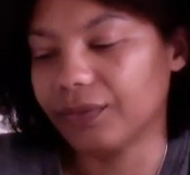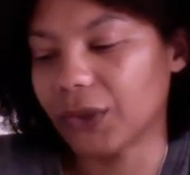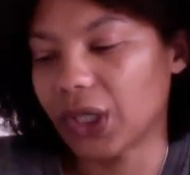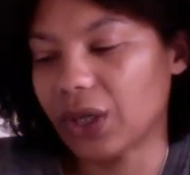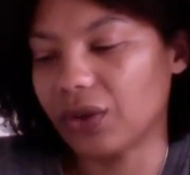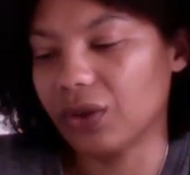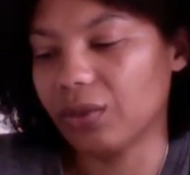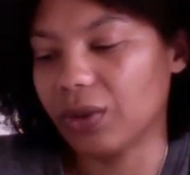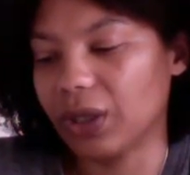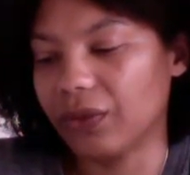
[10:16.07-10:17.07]
change
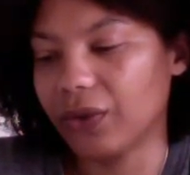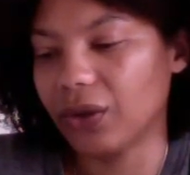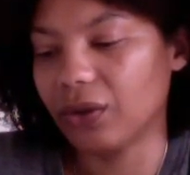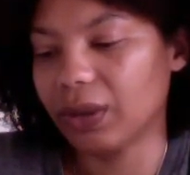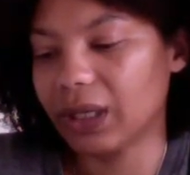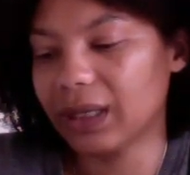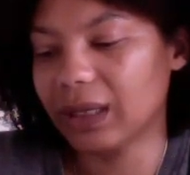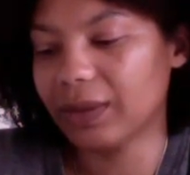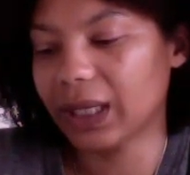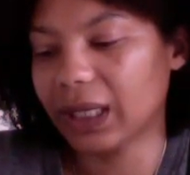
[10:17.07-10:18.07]
your point of view, but it
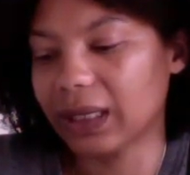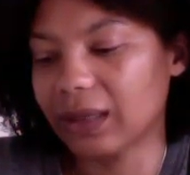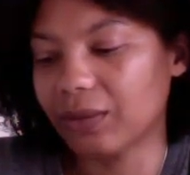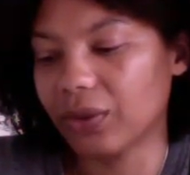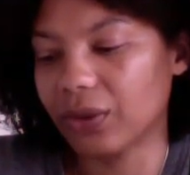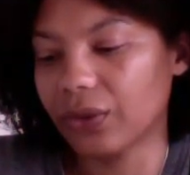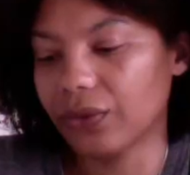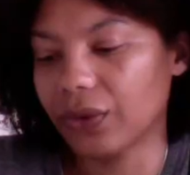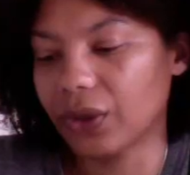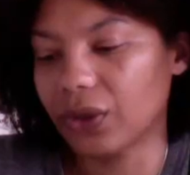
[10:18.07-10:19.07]
seems like it's
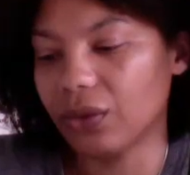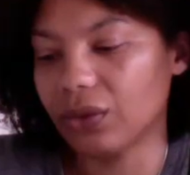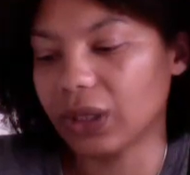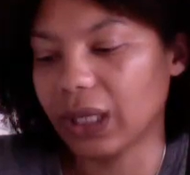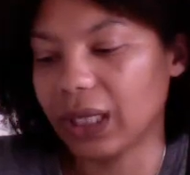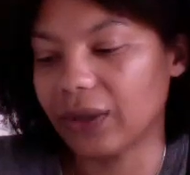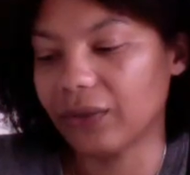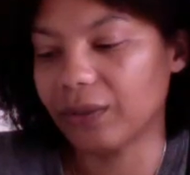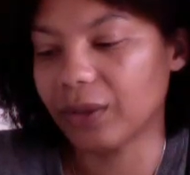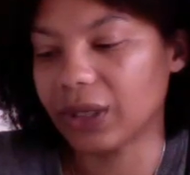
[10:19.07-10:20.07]
important for you to kind
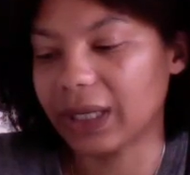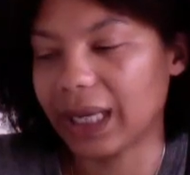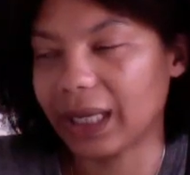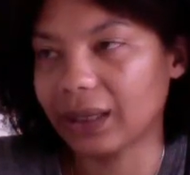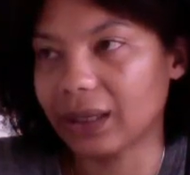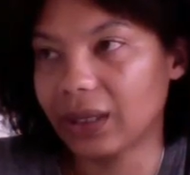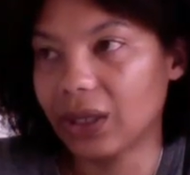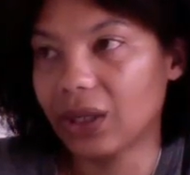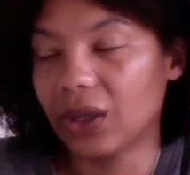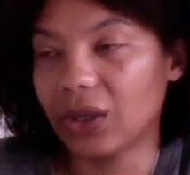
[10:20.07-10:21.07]
of protect
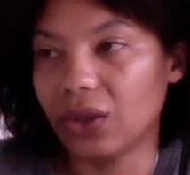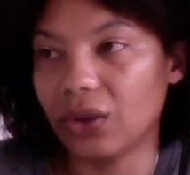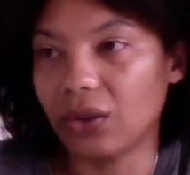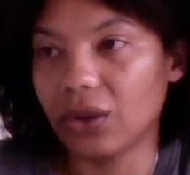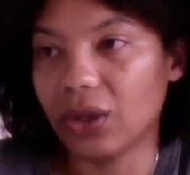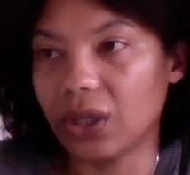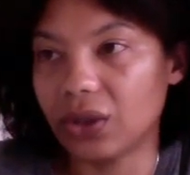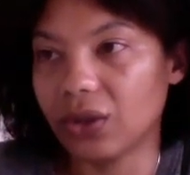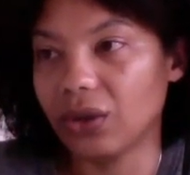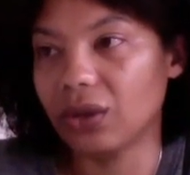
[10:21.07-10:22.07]
your
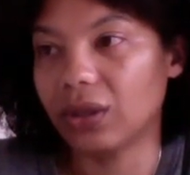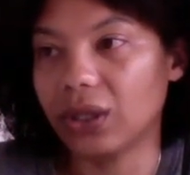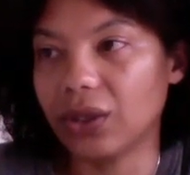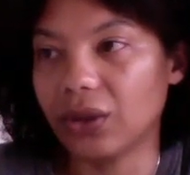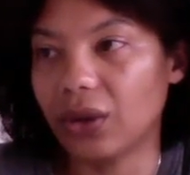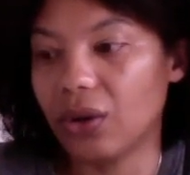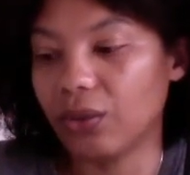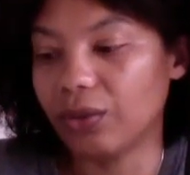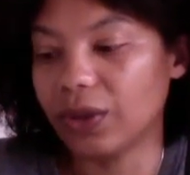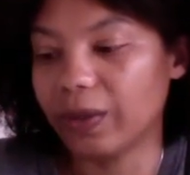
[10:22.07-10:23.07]
internal and your
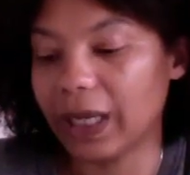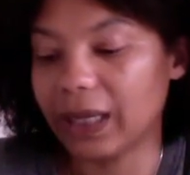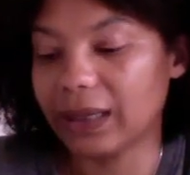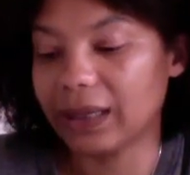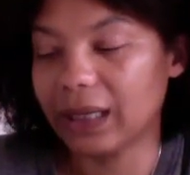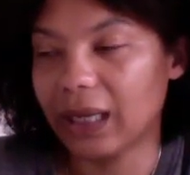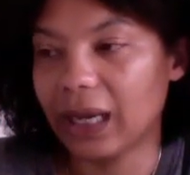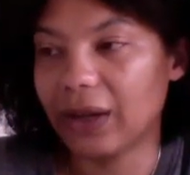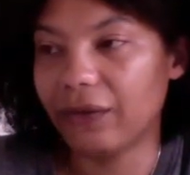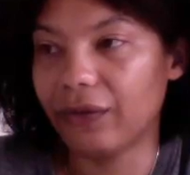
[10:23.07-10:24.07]
home space
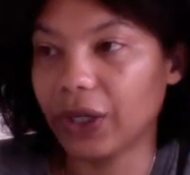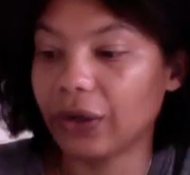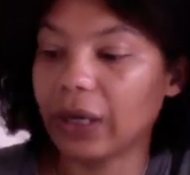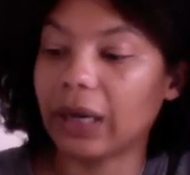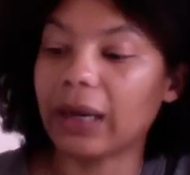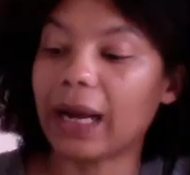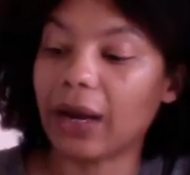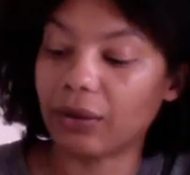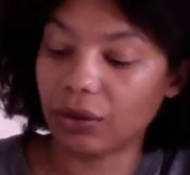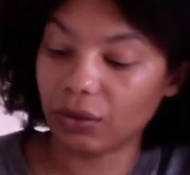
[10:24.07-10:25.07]
and figure out
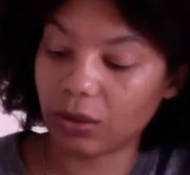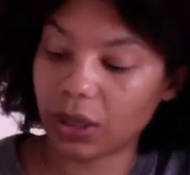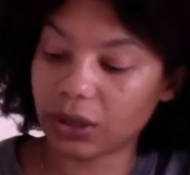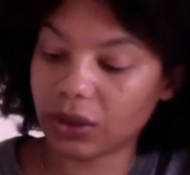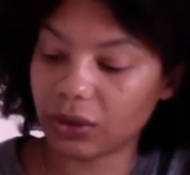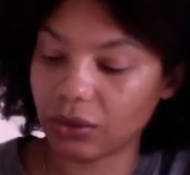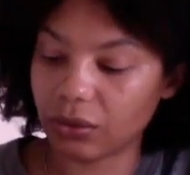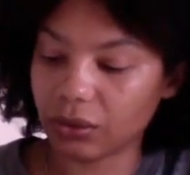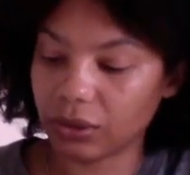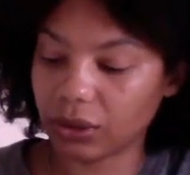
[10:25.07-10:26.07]
how you want to
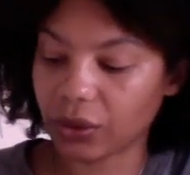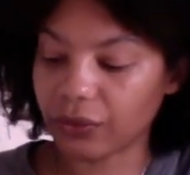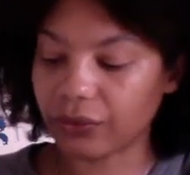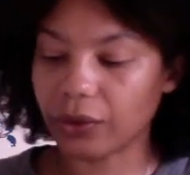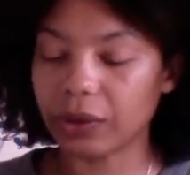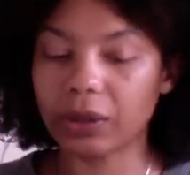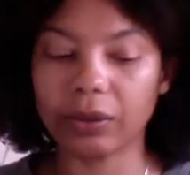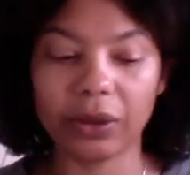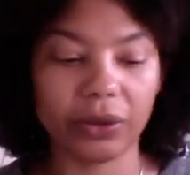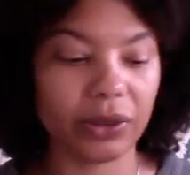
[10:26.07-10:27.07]
go forward
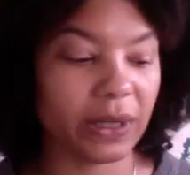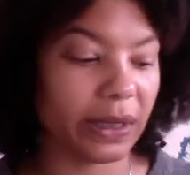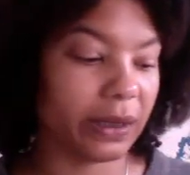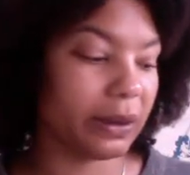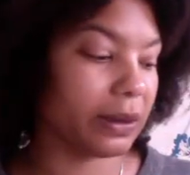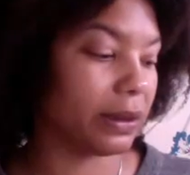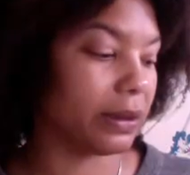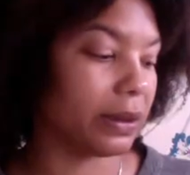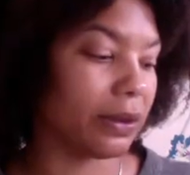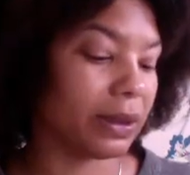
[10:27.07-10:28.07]
with those things.
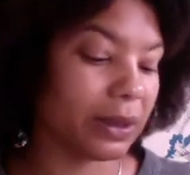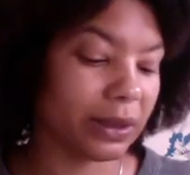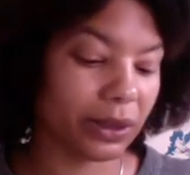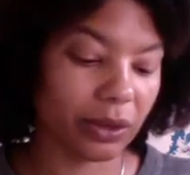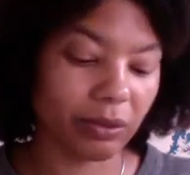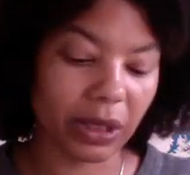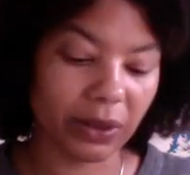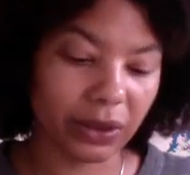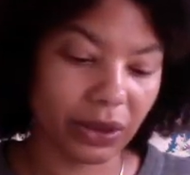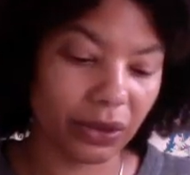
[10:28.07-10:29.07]
So this is a good
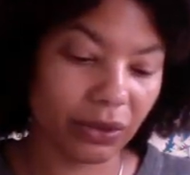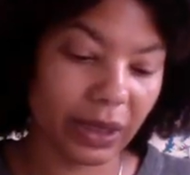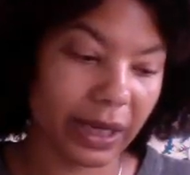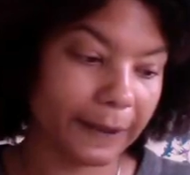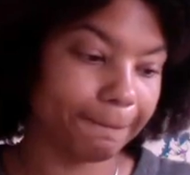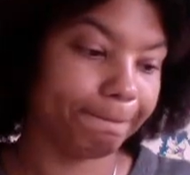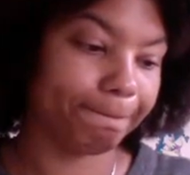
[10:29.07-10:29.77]
month to do that.